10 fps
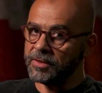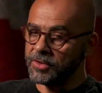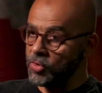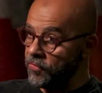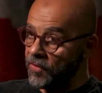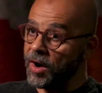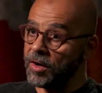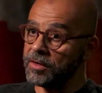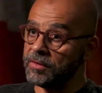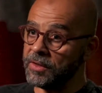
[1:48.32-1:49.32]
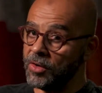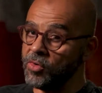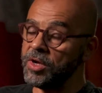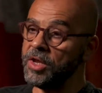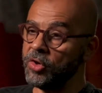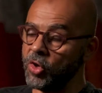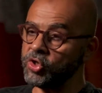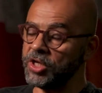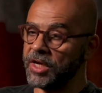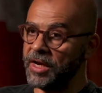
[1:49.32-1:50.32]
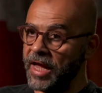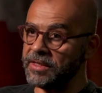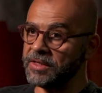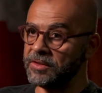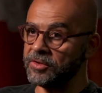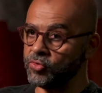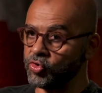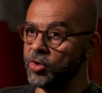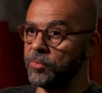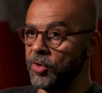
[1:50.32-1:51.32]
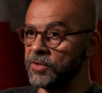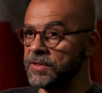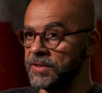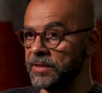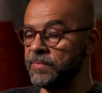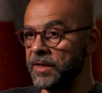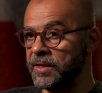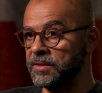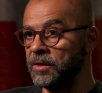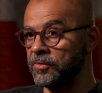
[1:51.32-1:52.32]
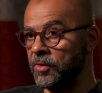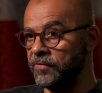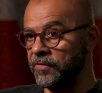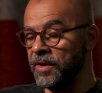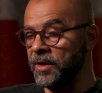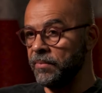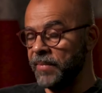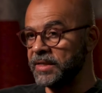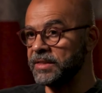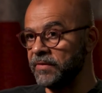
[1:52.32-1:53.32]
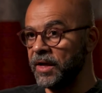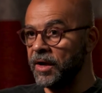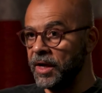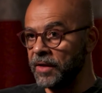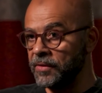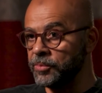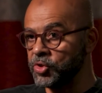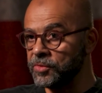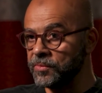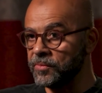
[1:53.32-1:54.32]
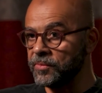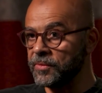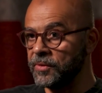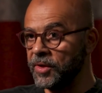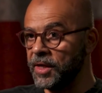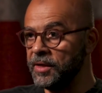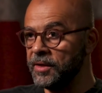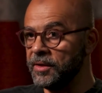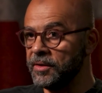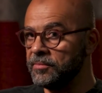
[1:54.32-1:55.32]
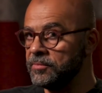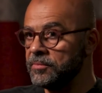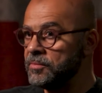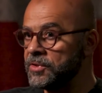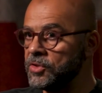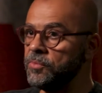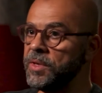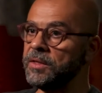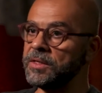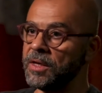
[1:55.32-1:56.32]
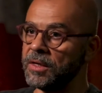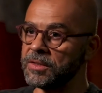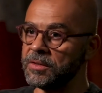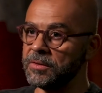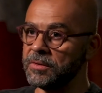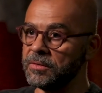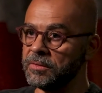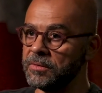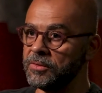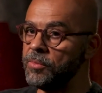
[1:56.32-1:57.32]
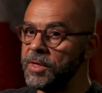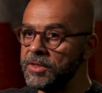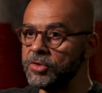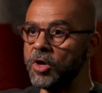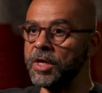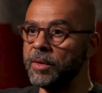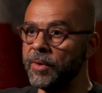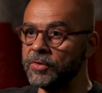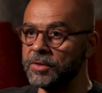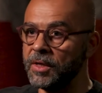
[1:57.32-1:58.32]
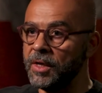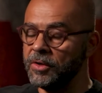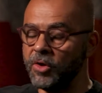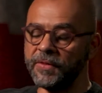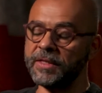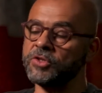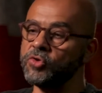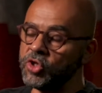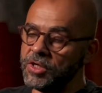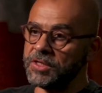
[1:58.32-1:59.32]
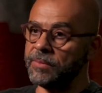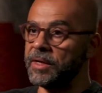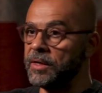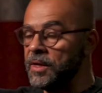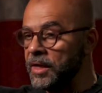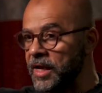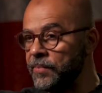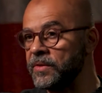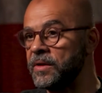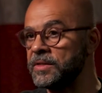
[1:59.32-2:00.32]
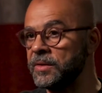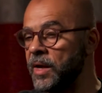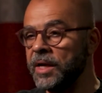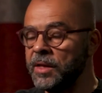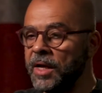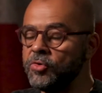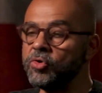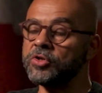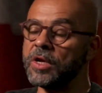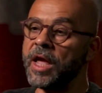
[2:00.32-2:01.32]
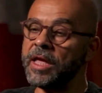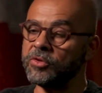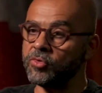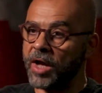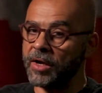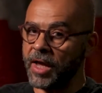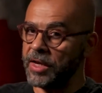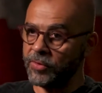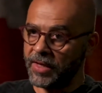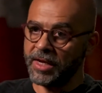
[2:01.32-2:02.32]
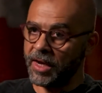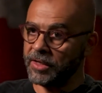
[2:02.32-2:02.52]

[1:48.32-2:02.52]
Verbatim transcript: so far, the only logical answer to job losses that may result of massive AI adoption. Okay? It's not being discussed. Nobody's talking about it. Not that socialism and capitalism, I, I don't like to align with any